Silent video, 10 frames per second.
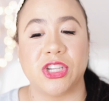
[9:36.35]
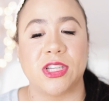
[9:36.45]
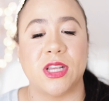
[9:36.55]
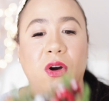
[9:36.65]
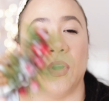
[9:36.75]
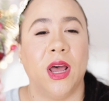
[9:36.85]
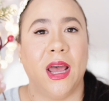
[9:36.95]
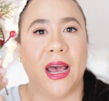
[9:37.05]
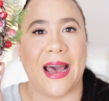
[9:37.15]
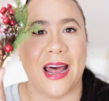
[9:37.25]
So
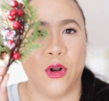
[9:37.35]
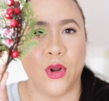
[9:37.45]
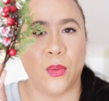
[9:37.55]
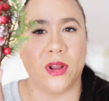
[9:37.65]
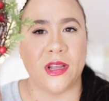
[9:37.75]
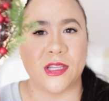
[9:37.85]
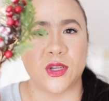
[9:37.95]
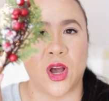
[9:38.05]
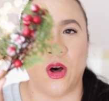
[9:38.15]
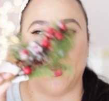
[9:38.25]
I don't know where these
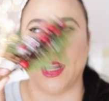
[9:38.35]
go.